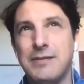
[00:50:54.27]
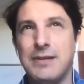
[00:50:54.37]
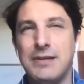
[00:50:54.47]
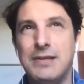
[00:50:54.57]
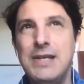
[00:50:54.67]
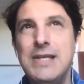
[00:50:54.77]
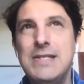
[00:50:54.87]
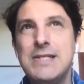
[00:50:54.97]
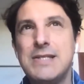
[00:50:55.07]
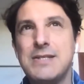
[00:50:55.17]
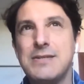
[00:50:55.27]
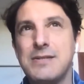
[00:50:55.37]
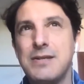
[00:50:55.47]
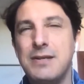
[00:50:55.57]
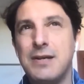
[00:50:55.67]
these
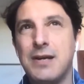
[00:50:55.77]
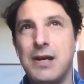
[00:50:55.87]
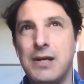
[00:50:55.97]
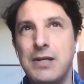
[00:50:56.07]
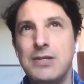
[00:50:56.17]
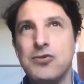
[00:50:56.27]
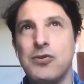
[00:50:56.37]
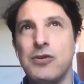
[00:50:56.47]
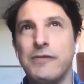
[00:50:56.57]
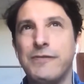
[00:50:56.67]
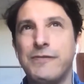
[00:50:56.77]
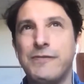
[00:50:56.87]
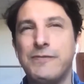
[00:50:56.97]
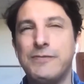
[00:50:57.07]
kinds of